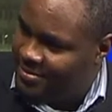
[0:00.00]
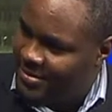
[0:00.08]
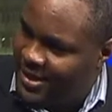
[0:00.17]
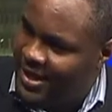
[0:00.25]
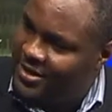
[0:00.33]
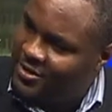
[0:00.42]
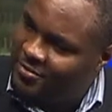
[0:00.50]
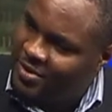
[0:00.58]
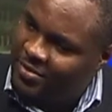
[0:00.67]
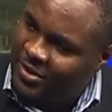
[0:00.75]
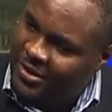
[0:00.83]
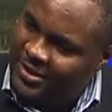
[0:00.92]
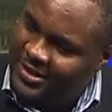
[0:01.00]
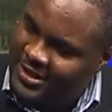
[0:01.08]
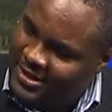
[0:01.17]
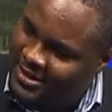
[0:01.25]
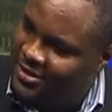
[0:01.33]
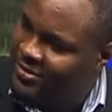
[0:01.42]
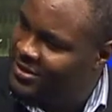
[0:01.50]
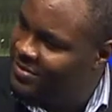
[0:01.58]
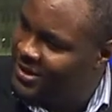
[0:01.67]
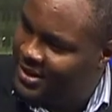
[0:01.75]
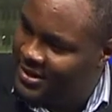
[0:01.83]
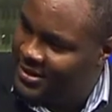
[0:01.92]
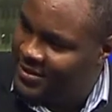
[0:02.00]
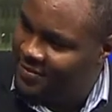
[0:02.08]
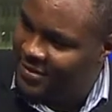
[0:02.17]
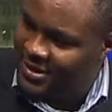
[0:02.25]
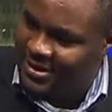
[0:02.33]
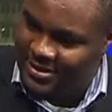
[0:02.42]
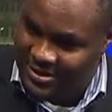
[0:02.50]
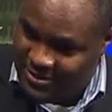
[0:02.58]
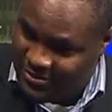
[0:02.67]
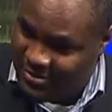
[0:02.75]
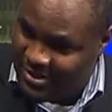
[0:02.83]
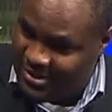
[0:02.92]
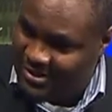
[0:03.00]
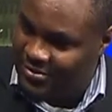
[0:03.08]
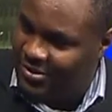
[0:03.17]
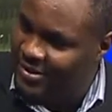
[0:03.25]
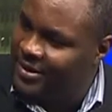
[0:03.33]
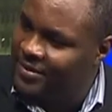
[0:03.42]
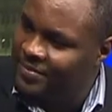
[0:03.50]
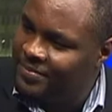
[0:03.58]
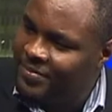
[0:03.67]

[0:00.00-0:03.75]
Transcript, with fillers: The idea of people intentionally transmitting HIV, it's real, it's a real thing,